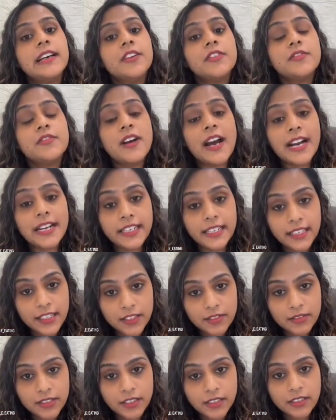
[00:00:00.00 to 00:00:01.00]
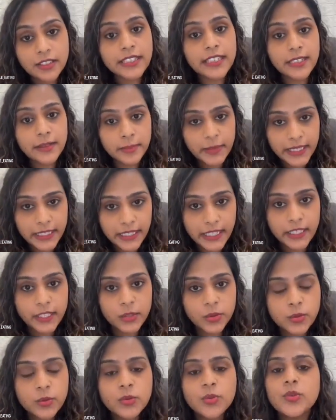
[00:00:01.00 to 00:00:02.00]
Fatty liver, let me tell
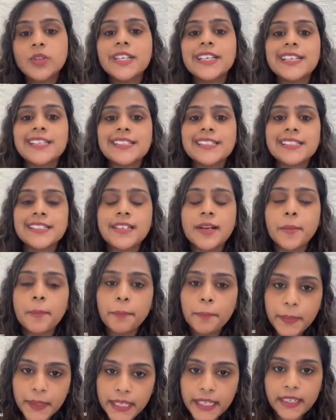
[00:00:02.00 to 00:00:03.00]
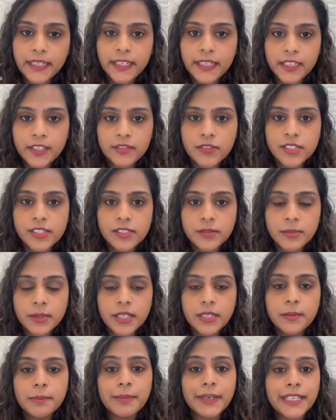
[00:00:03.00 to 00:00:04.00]
you, is completely
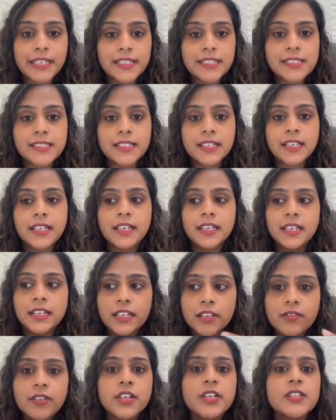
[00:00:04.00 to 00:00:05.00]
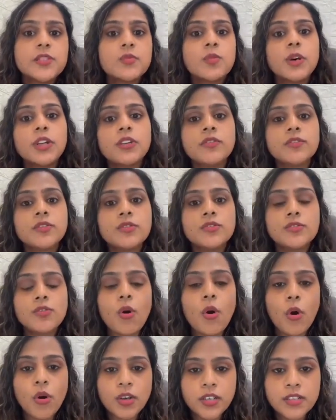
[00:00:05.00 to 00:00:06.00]
reversible, because liver is one of those
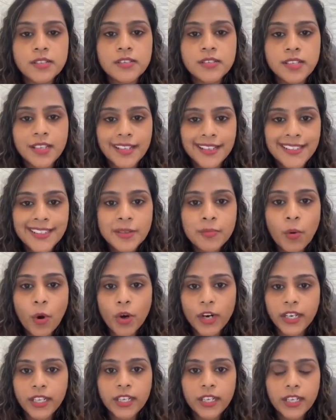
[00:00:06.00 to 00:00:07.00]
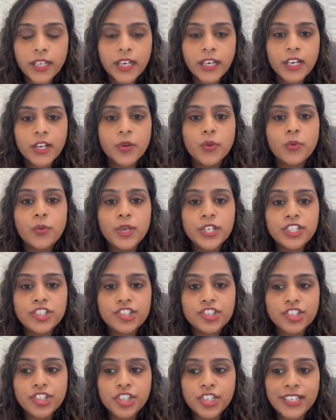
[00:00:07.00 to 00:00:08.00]
organs in the body
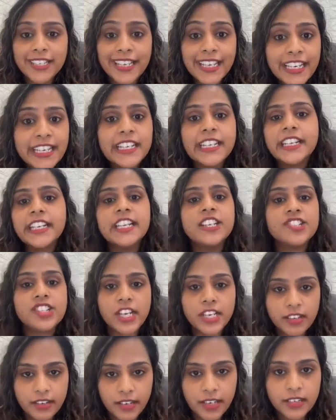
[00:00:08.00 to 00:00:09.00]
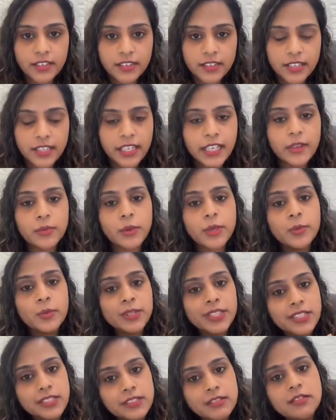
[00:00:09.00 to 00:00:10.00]
which can regenerate. Even
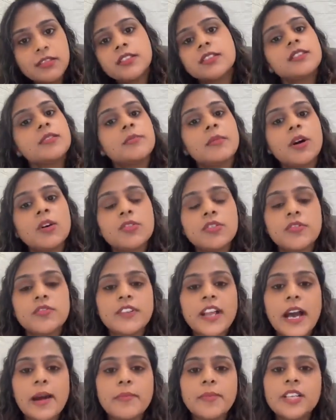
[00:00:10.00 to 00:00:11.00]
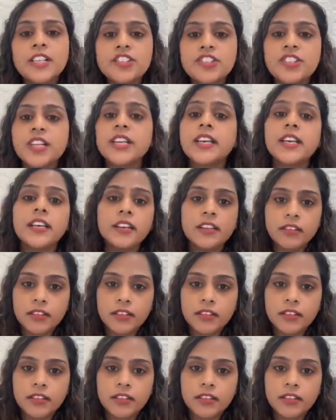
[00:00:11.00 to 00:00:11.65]
with a certain amount of damage, it